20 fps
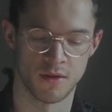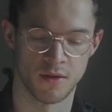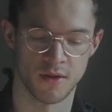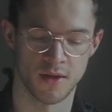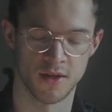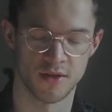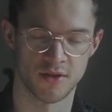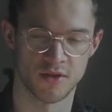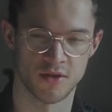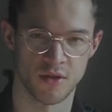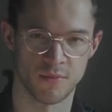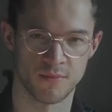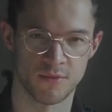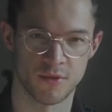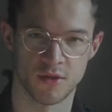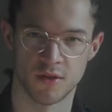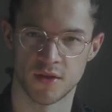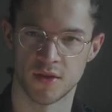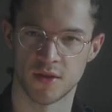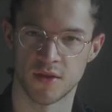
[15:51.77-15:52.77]
I
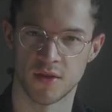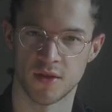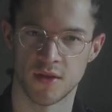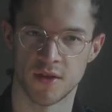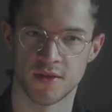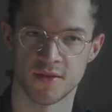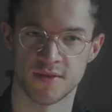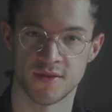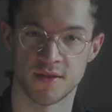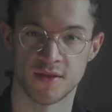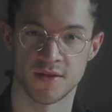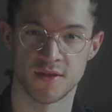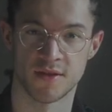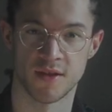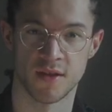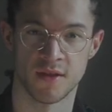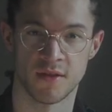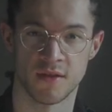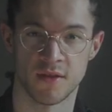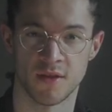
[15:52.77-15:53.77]
stopped, and since then,